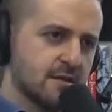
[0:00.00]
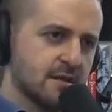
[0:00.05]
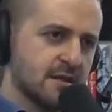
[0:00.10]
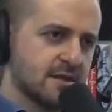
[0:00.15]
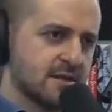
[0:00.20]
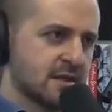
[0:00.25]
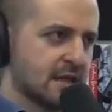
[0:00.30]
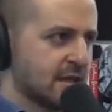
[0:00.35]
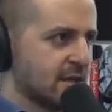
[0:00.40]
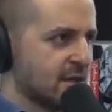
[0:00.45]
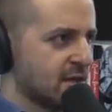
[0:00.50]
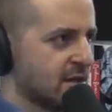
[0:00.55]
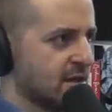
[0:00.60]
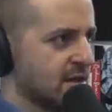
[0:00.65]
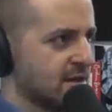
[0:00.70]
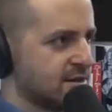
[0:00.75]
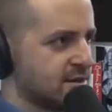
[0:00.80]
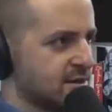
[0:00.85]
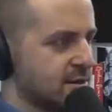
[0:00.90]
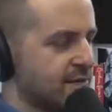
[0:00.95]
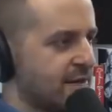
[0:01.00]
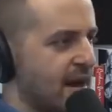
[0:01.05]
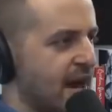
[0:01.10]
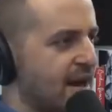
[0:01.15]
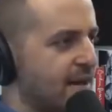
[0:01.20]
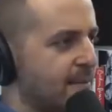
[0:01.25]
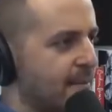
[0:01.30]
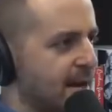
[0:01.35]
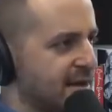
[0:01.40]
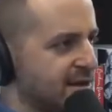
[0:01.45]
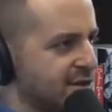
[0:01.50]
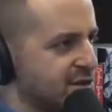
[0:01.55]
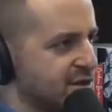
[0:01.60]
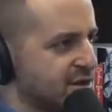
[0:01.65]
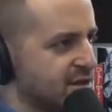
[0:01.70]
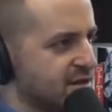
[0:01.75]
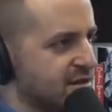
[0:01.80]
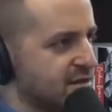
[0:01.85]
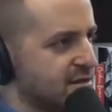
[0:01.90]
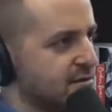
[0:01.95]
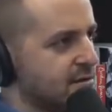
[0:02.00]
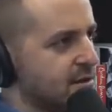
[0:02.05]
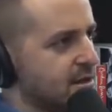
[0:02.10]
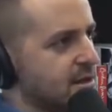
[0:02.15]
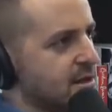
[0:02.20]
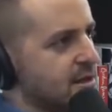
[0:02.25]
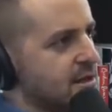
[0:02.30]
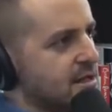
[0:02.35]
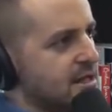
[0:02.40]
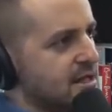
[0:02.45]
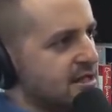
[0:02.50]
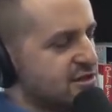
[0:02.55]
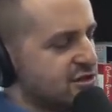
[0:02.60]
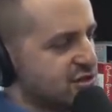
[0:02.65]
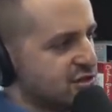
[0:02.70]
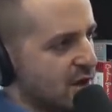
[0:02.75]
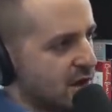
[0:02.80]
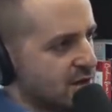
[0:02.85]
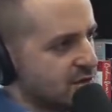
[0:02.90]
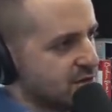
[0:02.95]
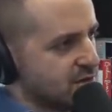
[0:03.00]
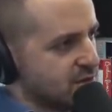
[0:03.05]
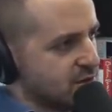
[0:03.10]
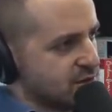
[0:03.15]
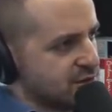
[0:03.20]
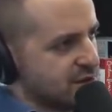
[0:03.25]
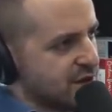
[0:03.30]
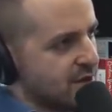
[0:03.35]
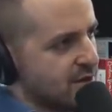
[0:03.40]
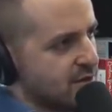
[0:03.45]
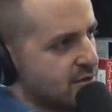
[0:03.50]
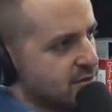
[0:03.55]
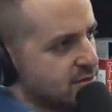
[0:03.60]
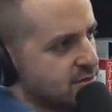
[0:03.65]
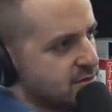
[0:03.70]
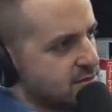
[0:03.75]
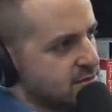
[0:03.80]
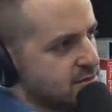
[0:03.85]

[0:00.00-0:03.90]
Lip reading: It's like a sort of animation instructional channel.